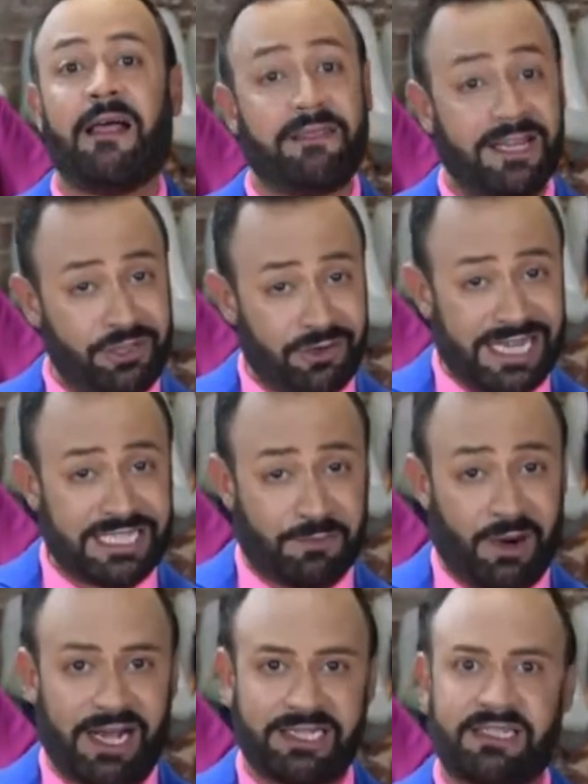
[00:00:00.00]
the dress
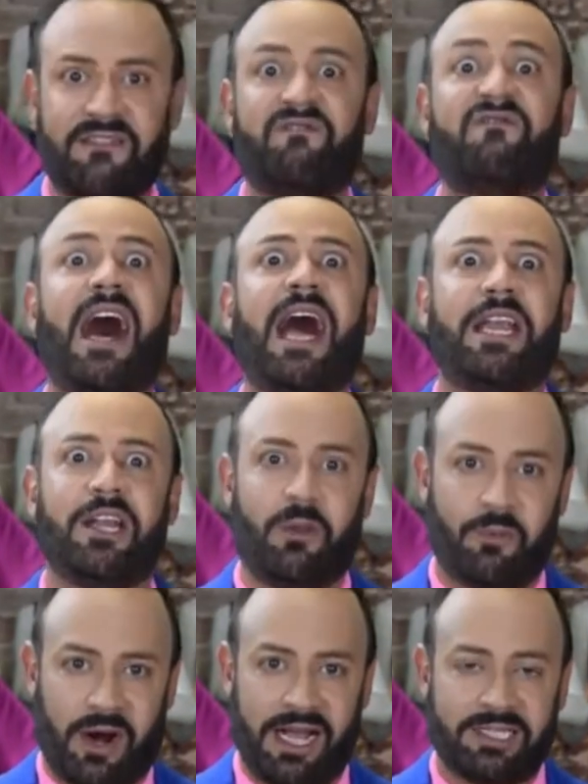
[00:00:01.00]
price, the final
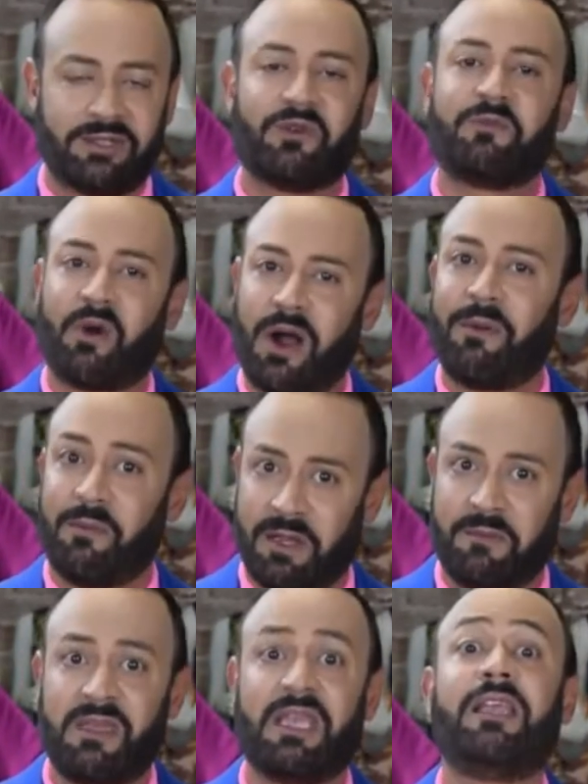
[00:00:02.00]
price, would
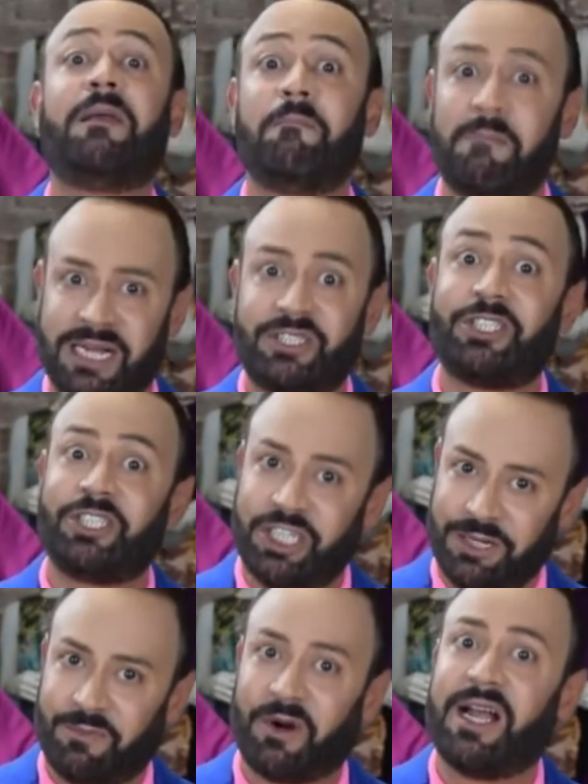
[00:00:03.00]
probably be much
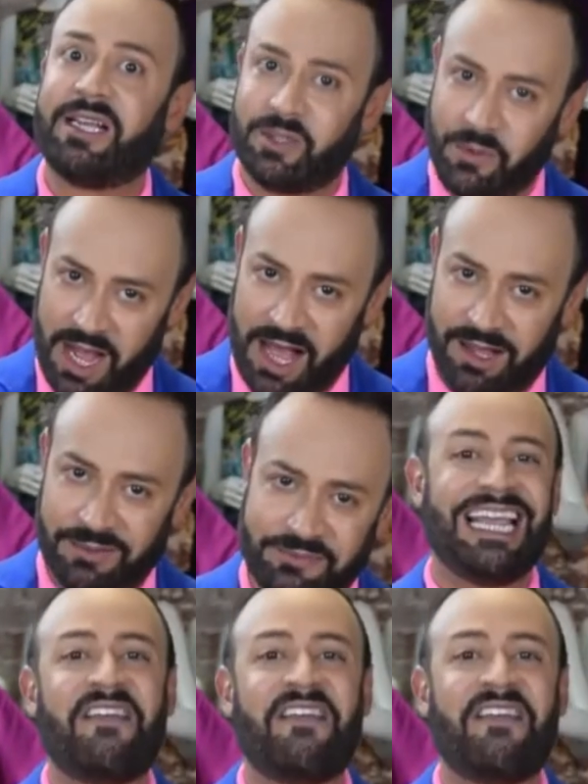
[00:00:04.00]
cheaper as well.